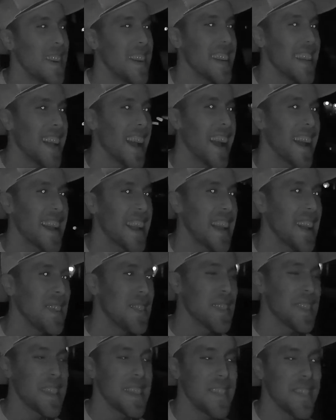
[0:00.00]
funny. I
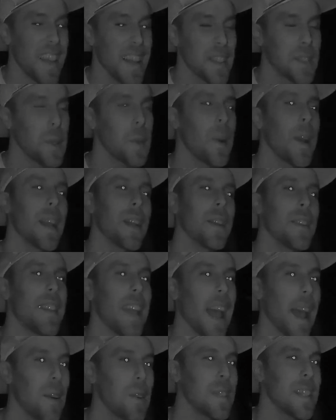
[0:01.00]
can't believe that. So wait, your
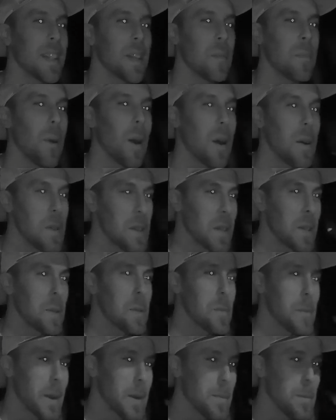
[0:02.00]
dad was at the bar when
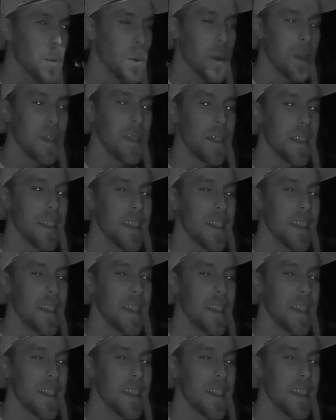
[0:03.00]
you were being born?